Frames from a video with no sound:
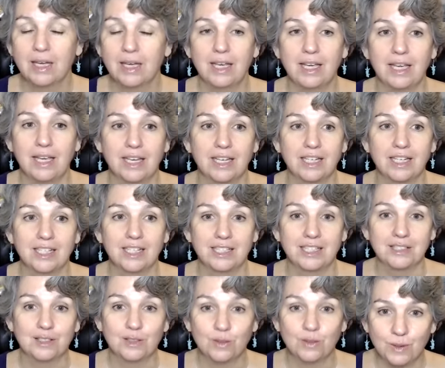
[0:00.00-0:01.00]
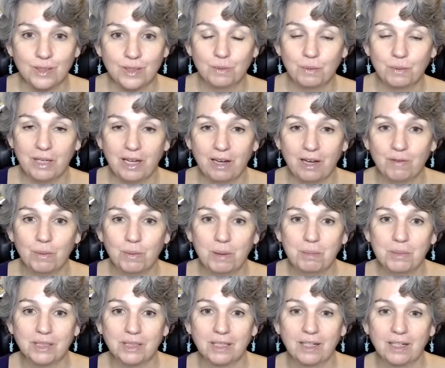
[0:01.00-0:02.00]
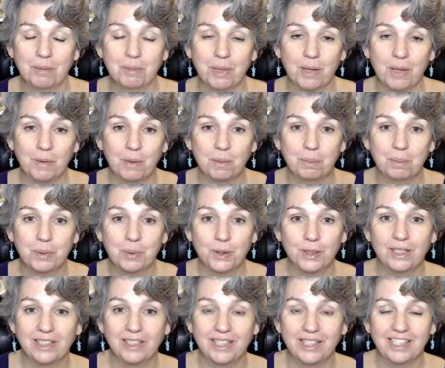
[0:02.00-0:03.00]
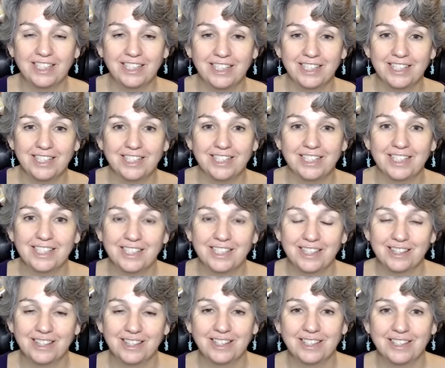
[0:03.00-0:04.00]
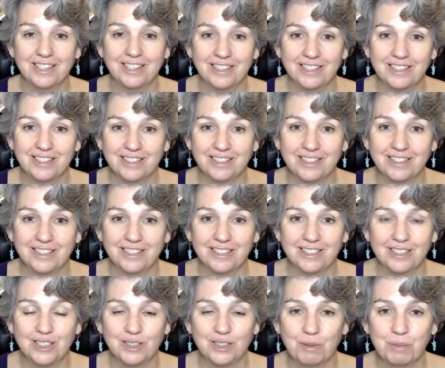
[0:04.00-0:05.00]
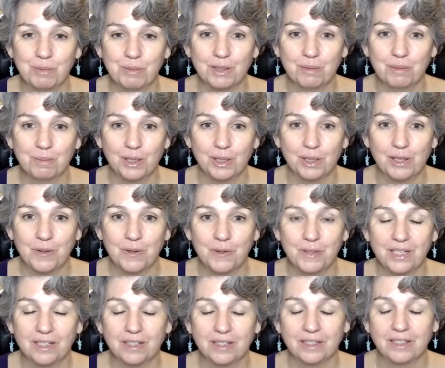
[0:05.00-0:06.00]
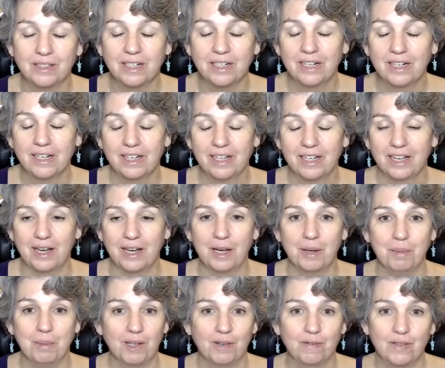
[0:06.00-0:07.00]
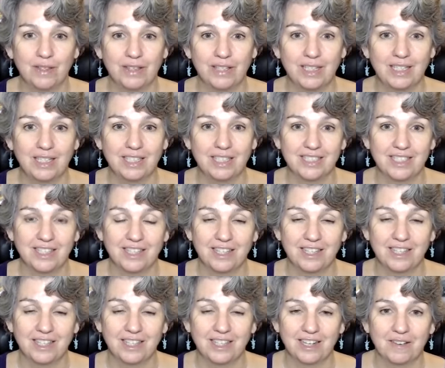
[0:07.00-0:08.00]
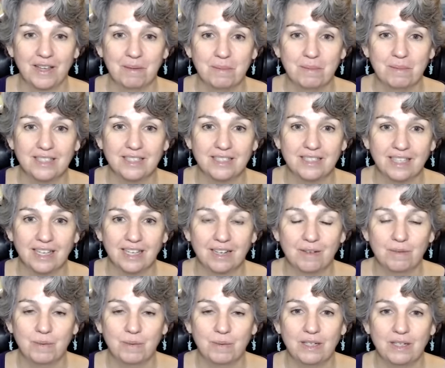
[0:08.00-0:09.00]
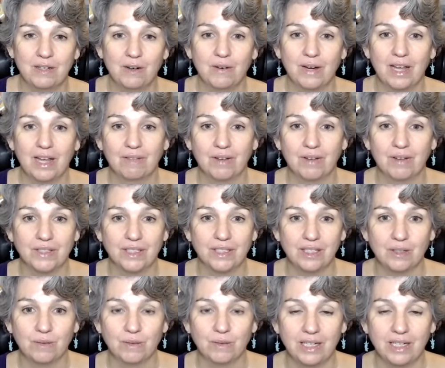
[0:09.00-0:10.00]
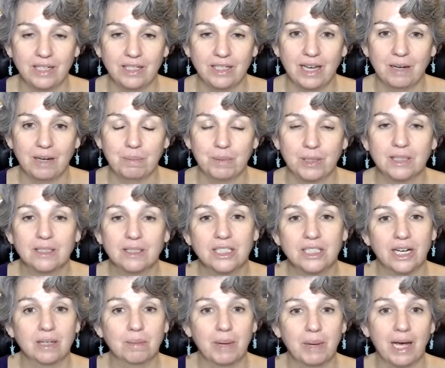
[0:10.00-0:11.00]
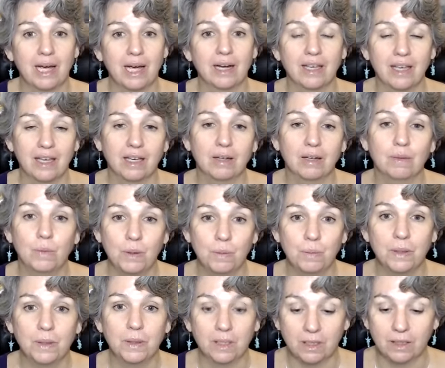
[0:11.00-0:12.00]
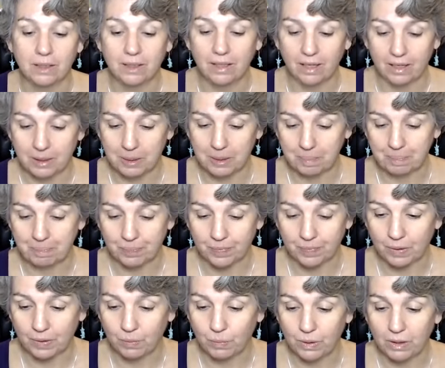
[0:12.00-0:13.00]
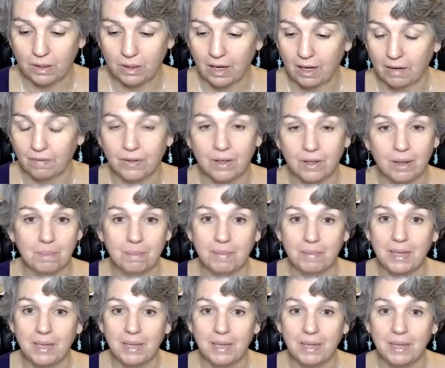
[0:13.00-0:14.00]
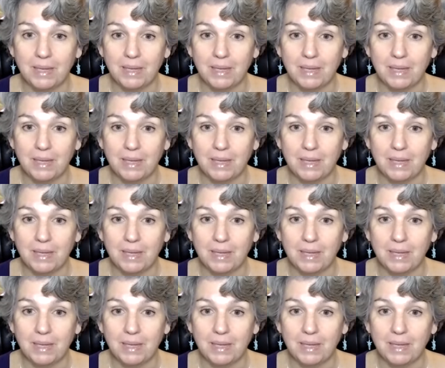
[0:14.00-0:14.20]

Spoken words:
And as soon as we have the website up, I will put a link in the description below here. If the link isn't there, that means that we don't have everything ready yet, but check back and we will. We have an amazing